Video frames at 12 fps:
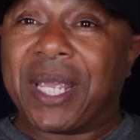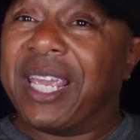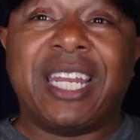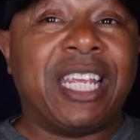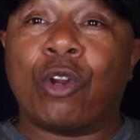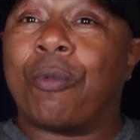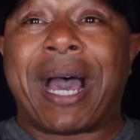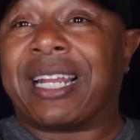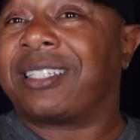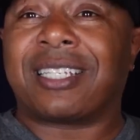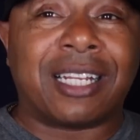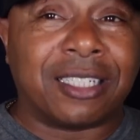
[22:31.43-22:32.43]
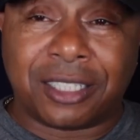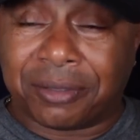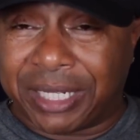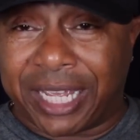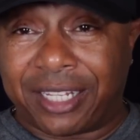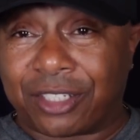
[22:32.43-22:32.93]
And ain't nobody telling
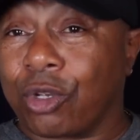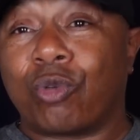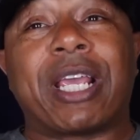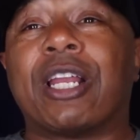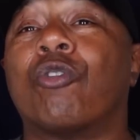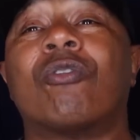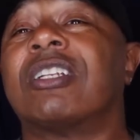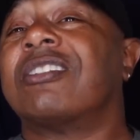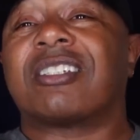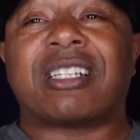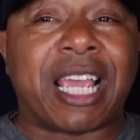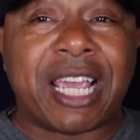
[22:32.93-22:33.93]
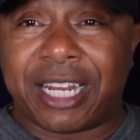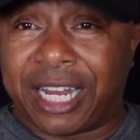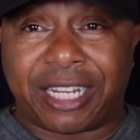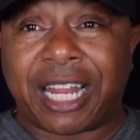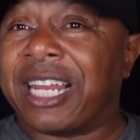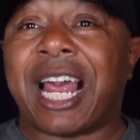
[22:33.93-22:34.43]
them that. So they don't understand
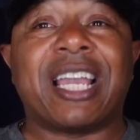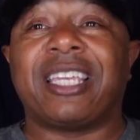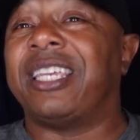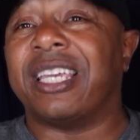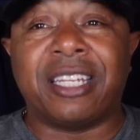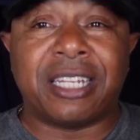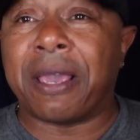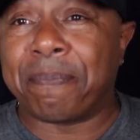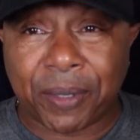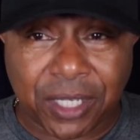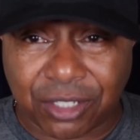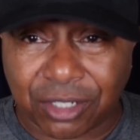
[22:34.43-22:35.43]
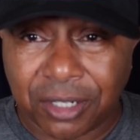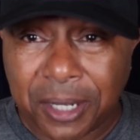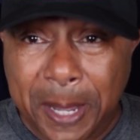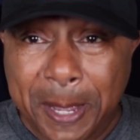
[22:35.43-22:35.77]
it. They not getting that picture.